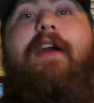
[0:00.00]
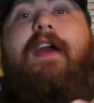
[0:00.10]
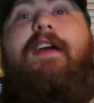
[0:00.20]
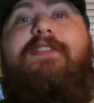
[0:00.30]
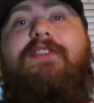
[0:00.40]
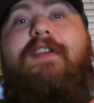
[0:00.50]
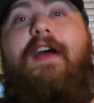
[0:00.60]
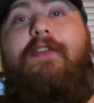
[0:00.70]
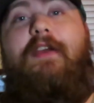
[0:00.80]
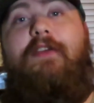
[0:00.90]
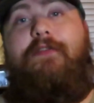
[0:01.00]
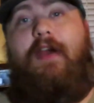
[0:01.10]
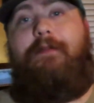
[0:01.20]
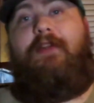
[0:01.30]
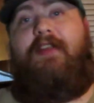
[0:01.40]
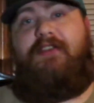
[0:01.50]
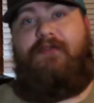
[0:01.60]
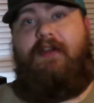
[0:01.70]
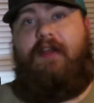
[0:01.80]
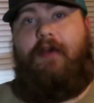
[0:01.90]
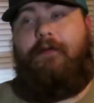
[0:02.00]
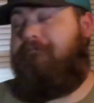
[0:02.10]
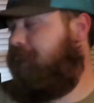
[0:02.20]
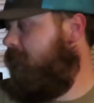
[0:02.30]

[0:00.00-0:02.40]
Alright guys, so now that you come to this video,